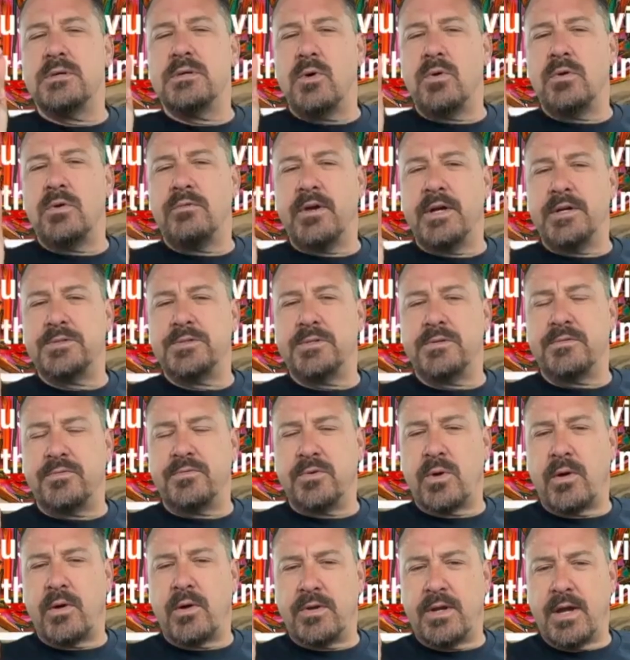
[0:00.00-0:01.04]
motivation for
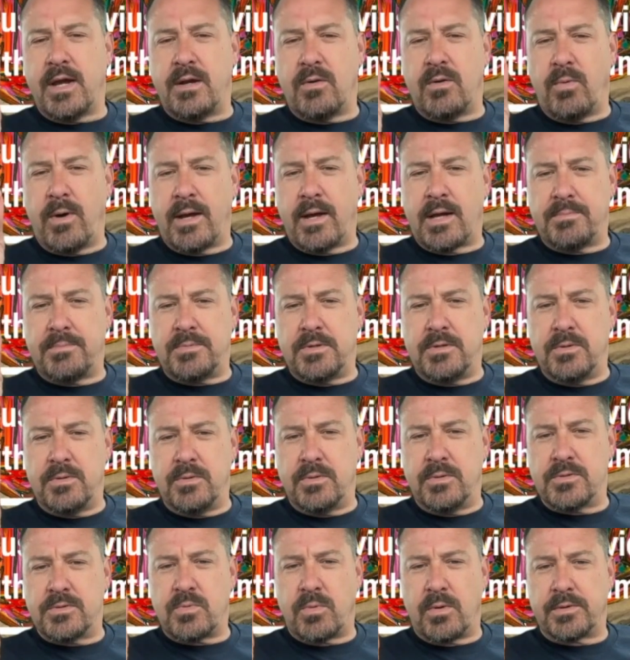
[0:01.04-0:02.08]
you every day to wake up to do
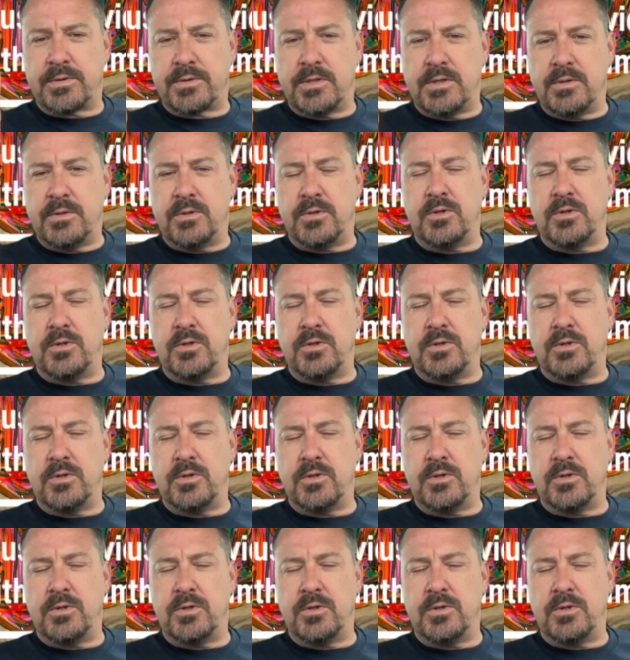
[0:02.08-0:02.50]
this work that you do?